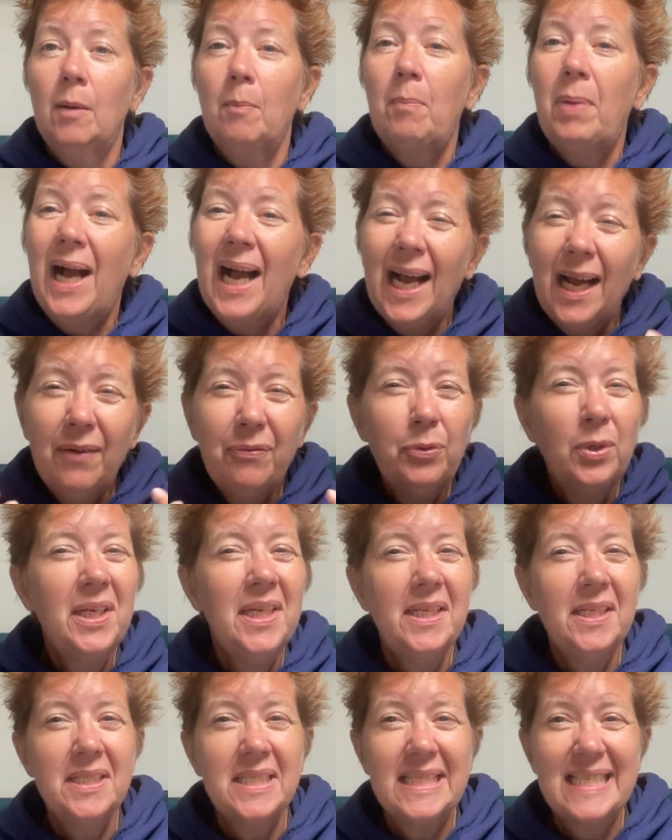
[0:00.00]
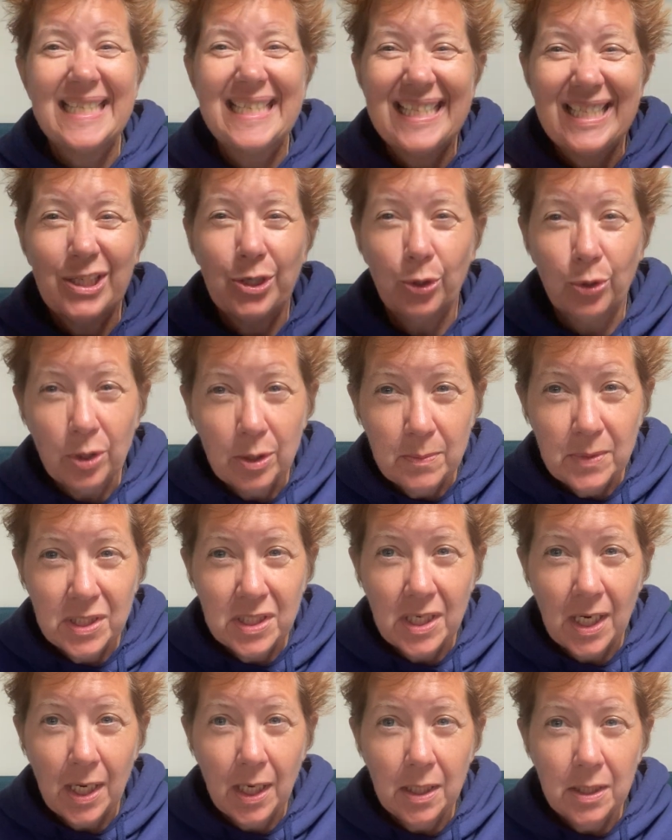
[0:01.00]
Poverty is a
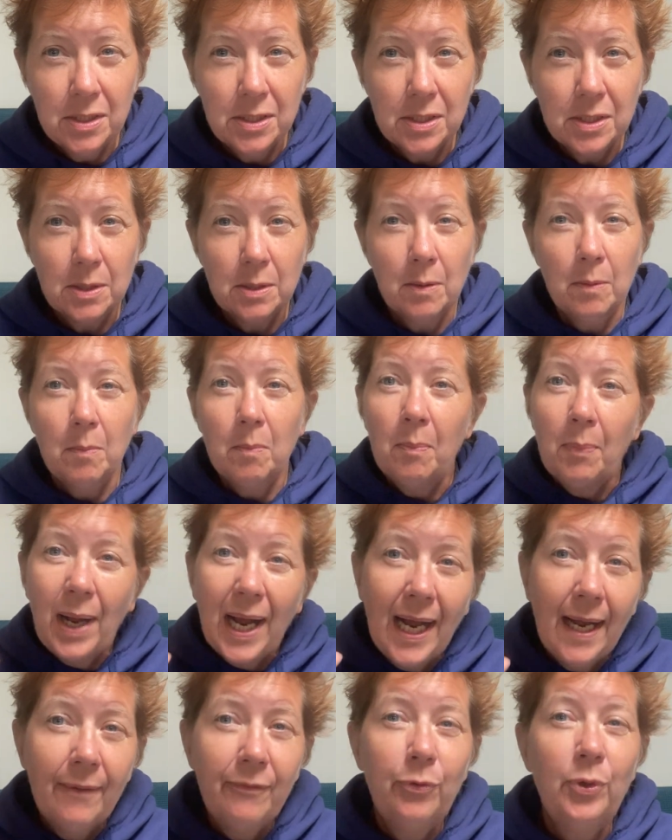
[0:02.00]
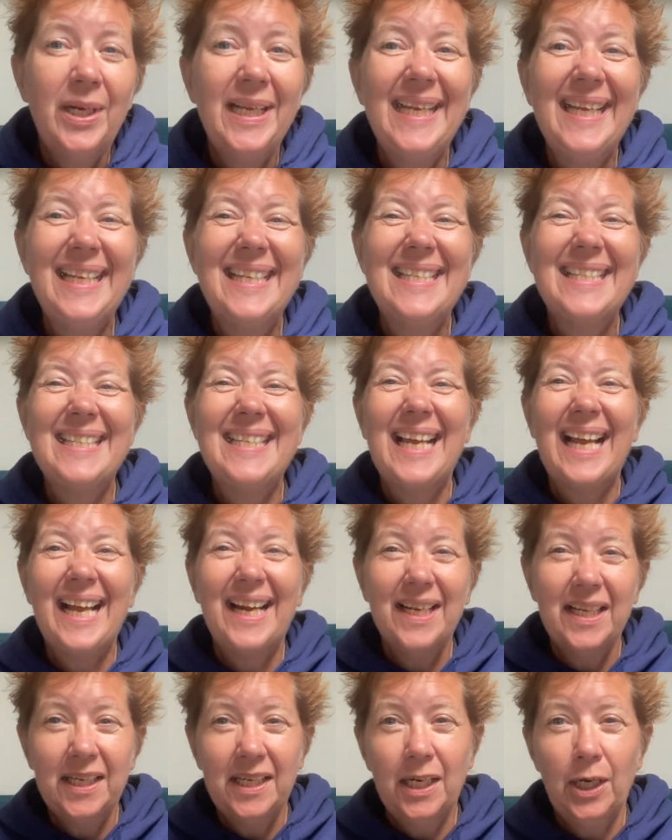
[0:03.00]
circumstance. Poverty is
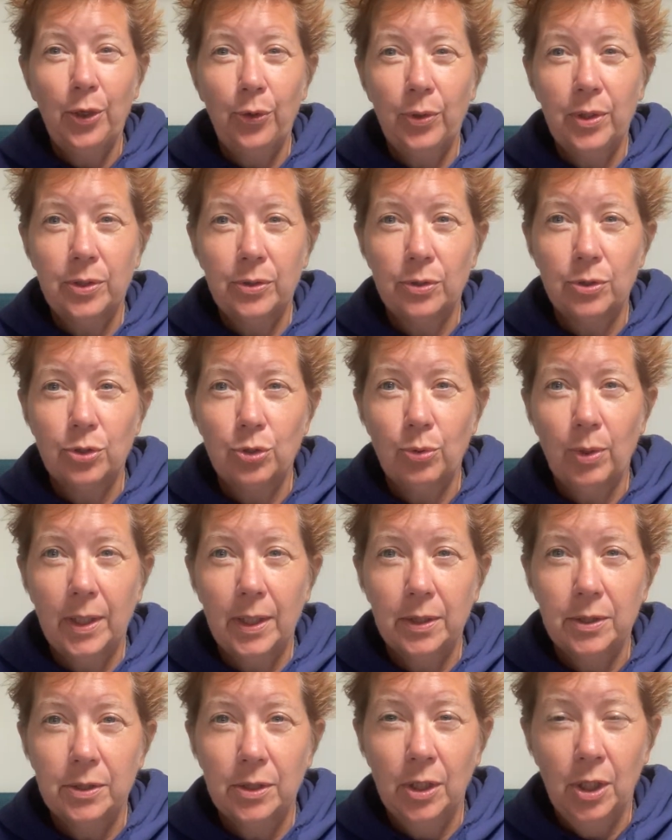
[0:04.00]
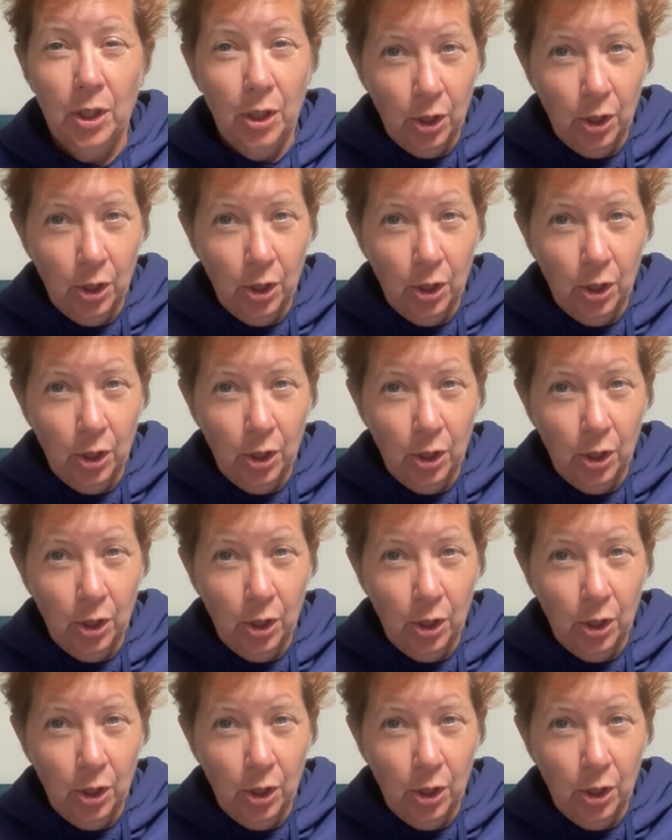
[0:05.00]
not a character trait.